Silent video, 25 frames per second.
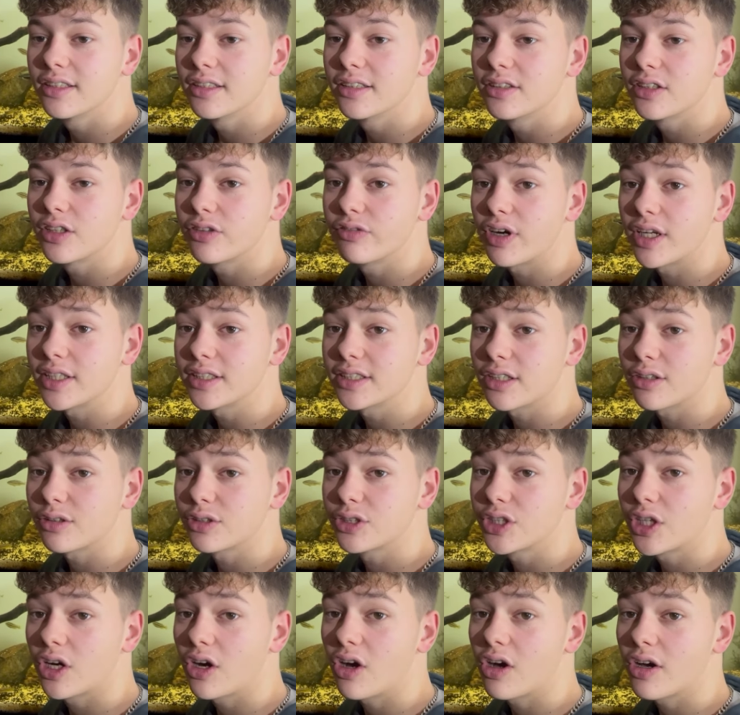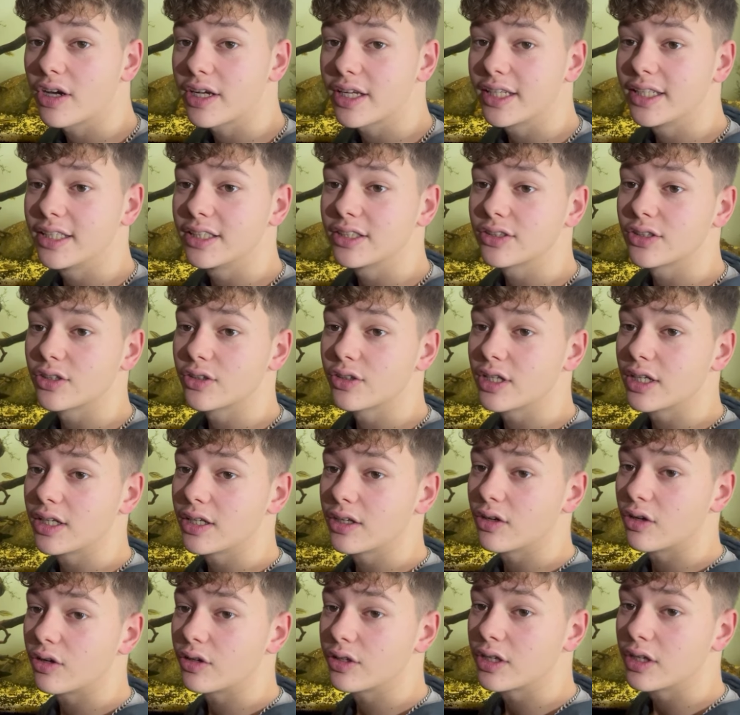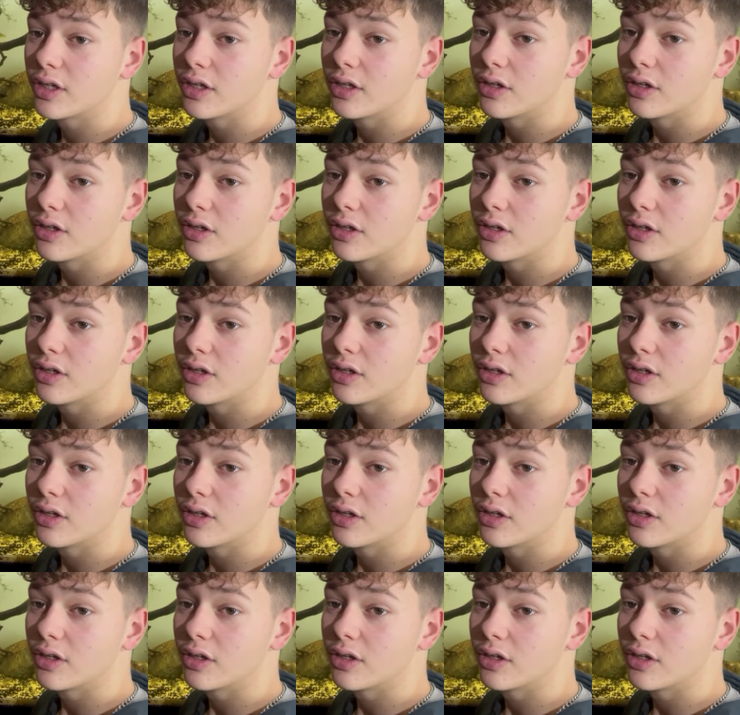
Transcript: the red-tailed shark, he's looking good.